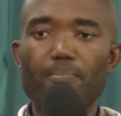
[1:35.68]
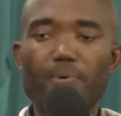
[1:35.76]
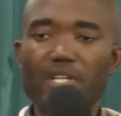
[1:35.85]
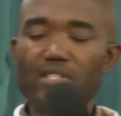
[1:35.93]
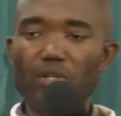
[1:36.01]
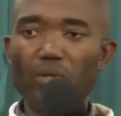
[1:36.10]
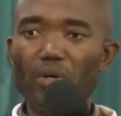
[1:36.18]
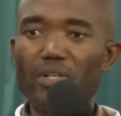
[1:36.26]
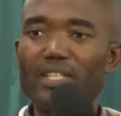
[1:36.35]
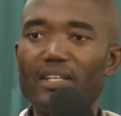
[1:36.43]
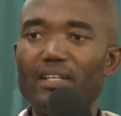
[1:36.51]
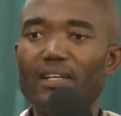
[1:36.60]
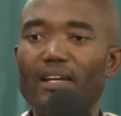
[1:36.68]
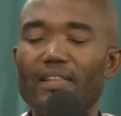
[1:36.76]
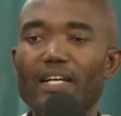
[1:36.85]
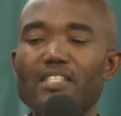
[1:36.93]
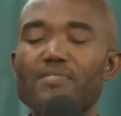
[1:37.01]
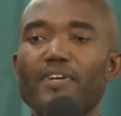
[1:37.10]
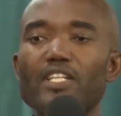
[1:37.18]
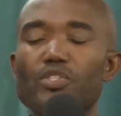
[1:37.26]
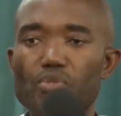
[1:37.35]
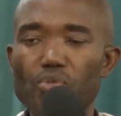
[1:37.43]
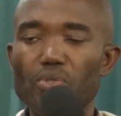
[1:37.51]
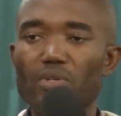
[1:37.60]
praise the Lord. That is very
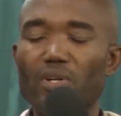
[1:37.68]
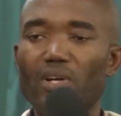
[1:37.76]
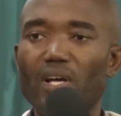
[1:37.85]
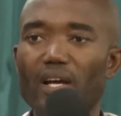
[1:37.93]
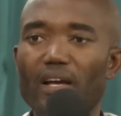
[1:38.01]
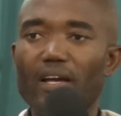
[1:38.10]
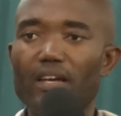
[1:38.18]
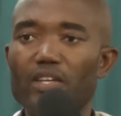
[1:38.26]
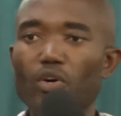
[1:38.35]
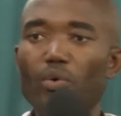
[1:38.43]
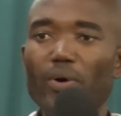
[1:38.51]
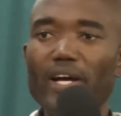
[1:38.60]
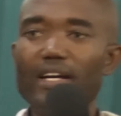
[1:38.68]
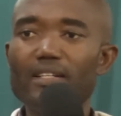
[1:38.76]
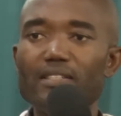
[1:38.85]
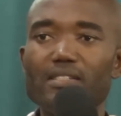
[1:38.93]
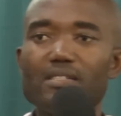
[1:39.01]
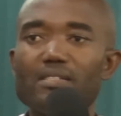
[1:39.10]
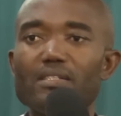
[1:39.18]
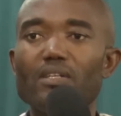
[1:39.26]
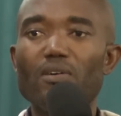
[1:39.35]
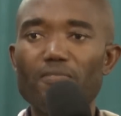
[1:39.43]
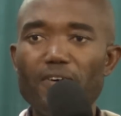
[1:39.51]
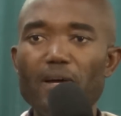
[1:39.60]
true. And your word is
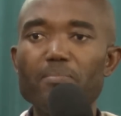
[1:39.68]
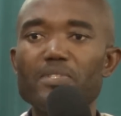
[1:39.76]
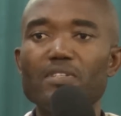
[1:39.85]
confirmed